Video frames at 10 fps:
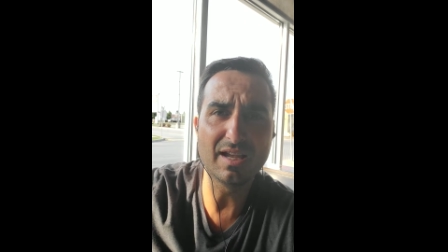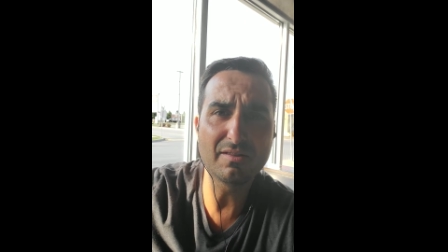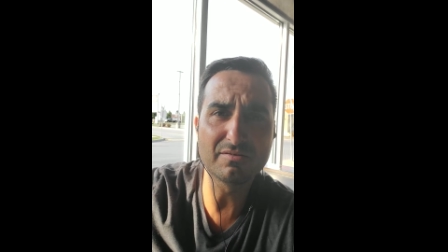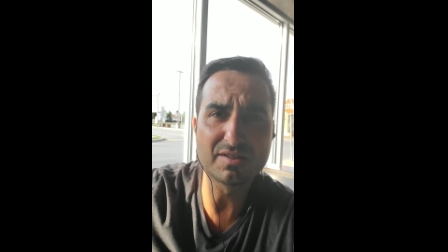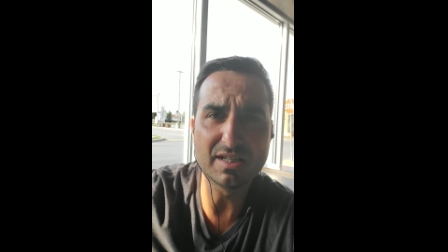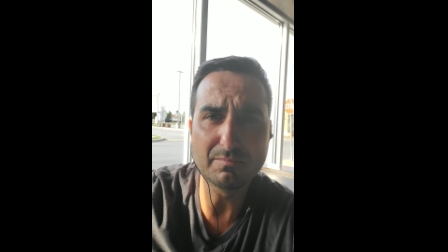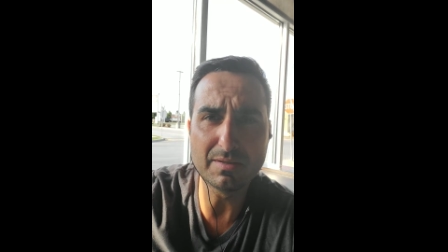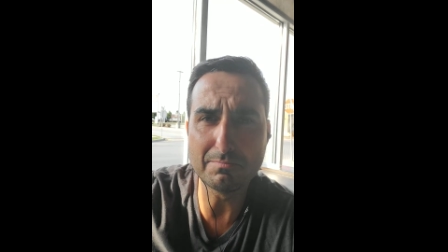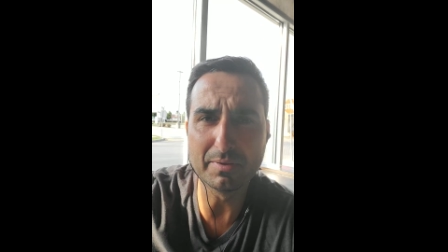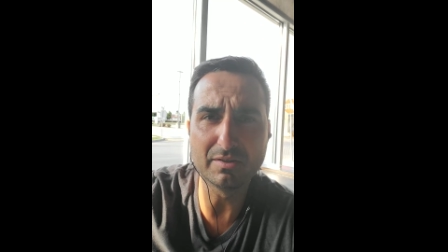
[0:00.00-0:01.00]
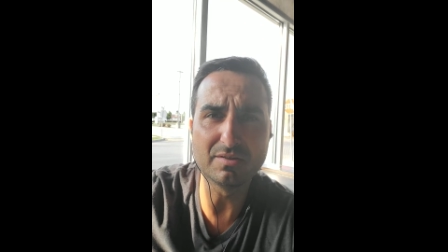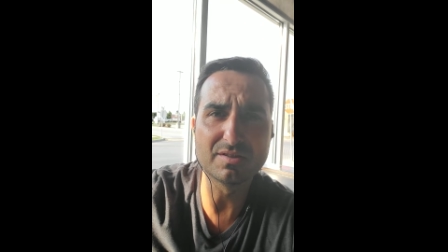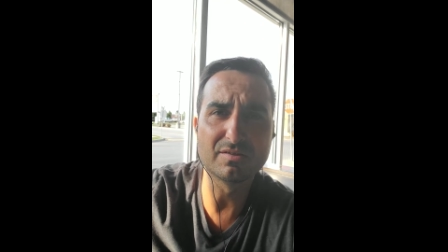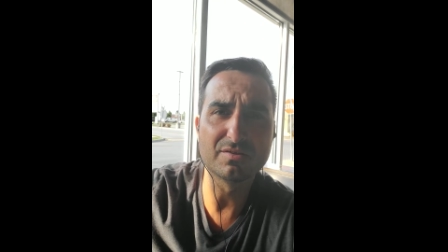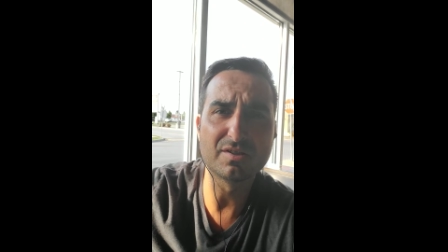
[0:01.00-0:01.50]
Yeah, there's going to be
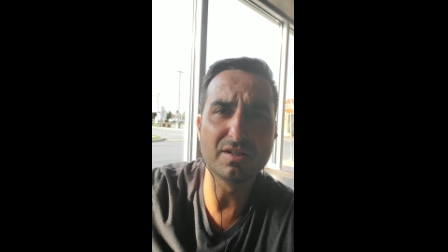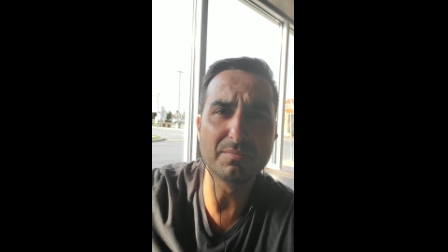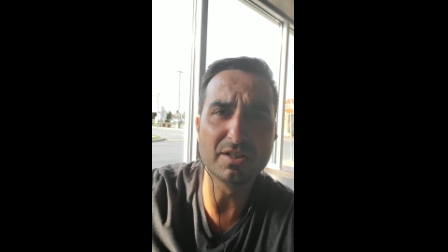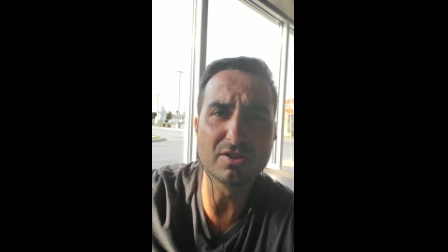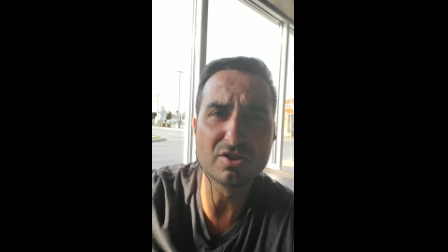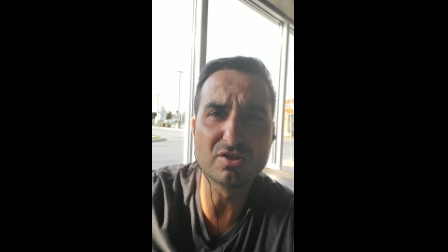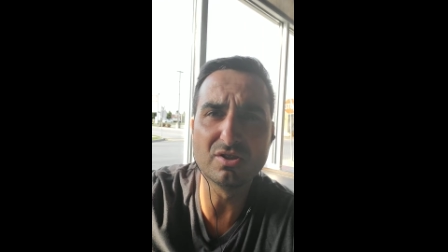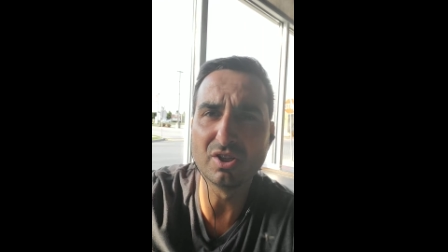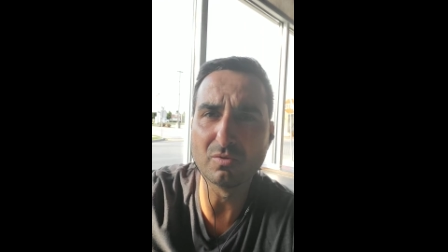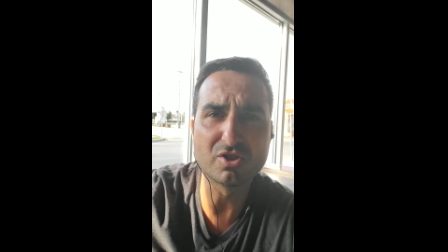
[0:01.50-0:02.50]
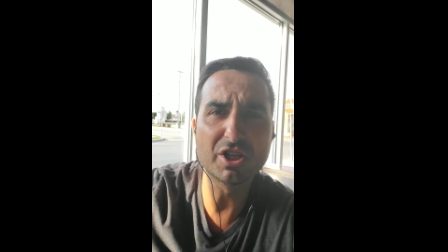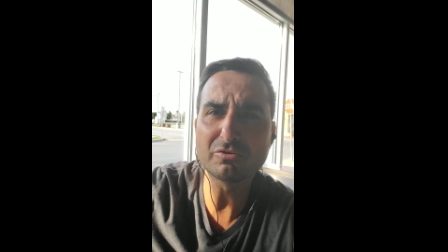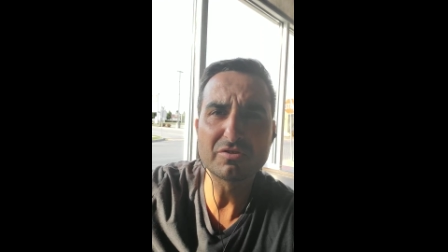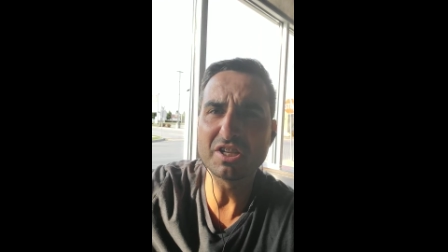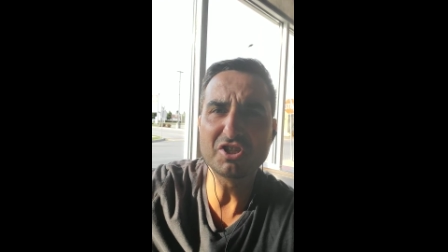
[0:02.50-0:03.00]
bills and there's going to be,
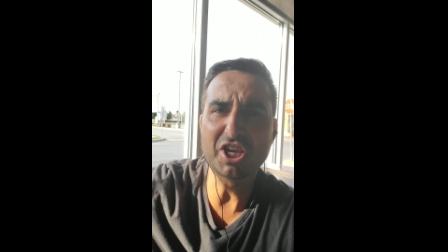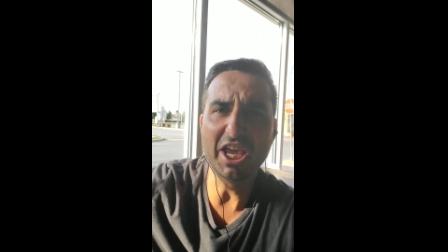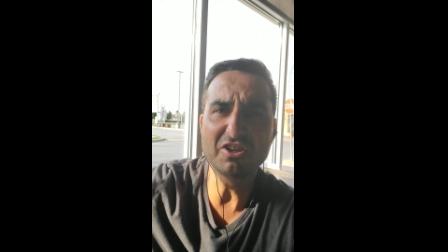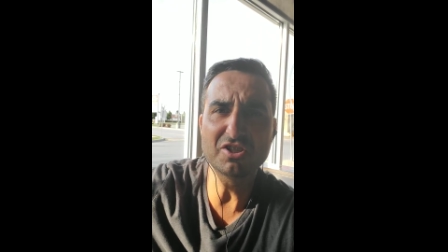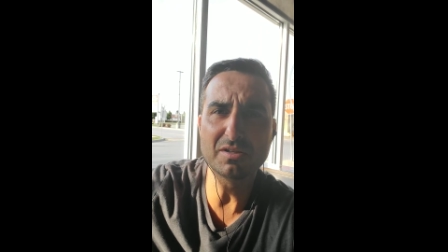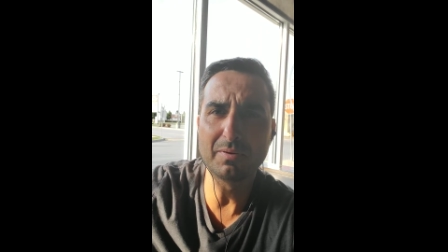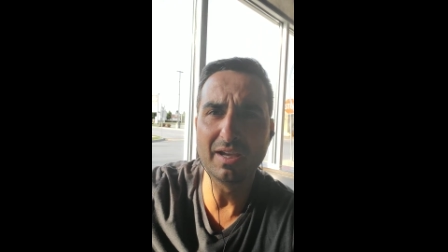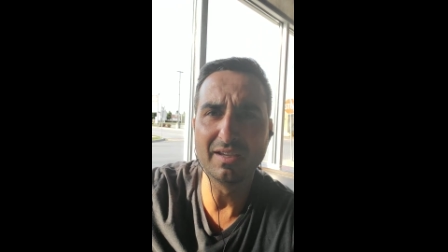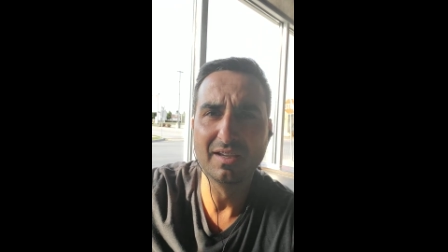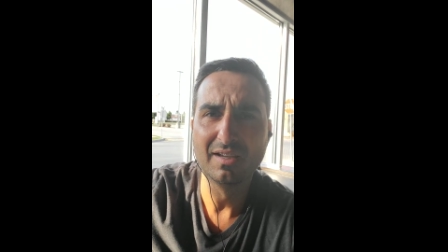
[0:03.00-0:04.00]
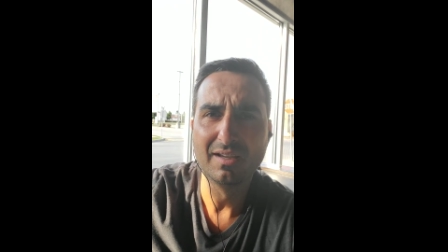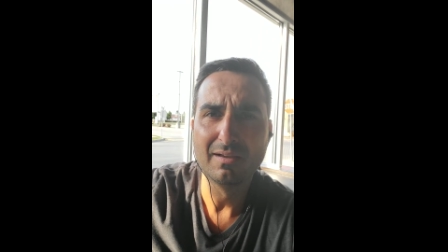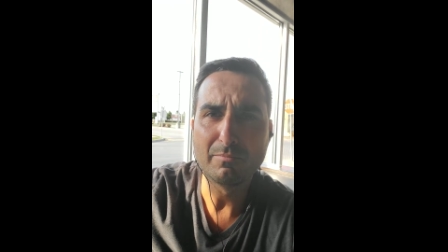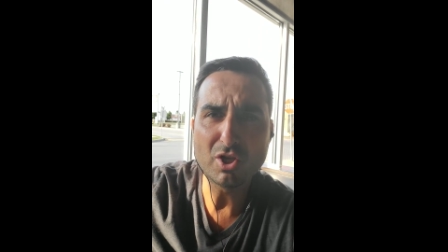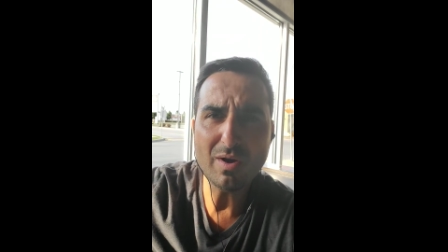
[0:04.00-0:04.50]
children's education to pay,
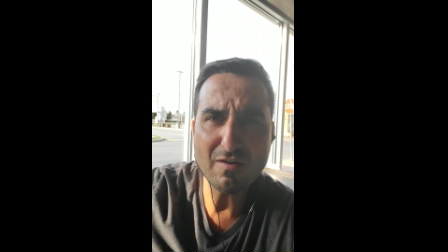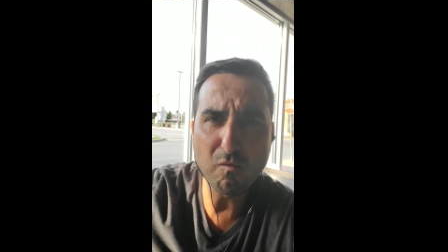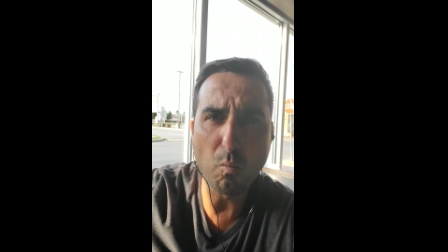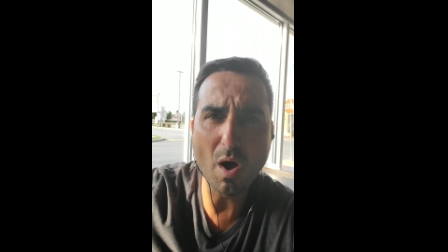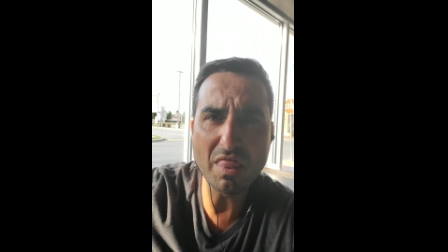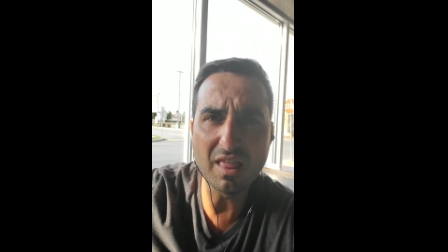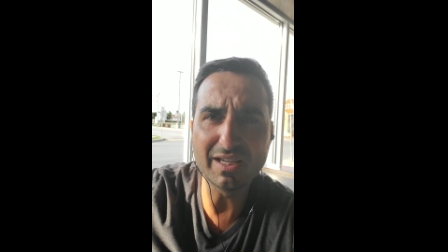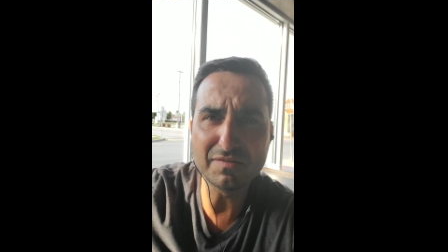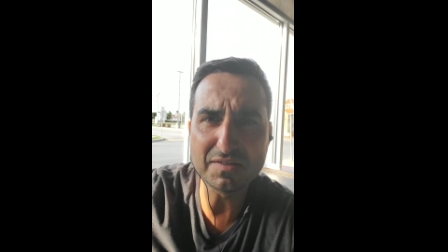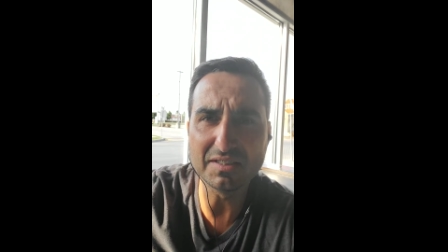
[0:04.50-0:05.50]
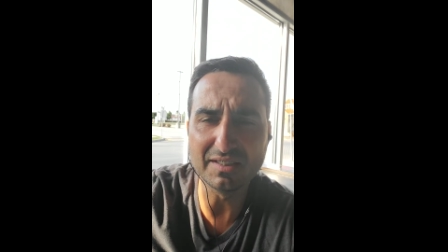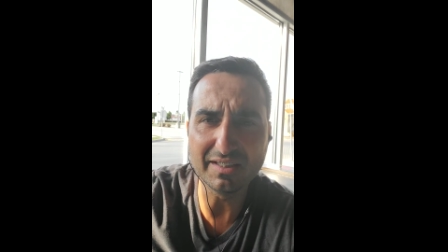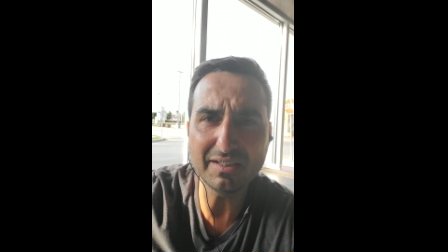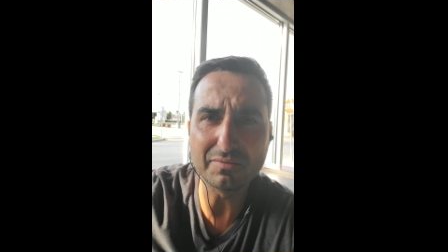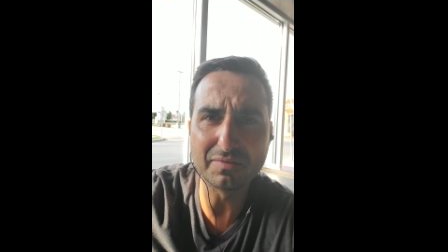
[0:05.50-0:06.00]
but you have one life to
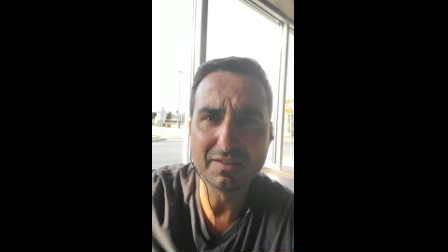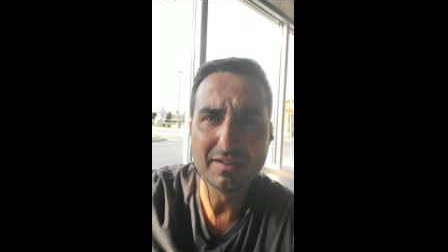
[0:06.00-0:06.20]
live.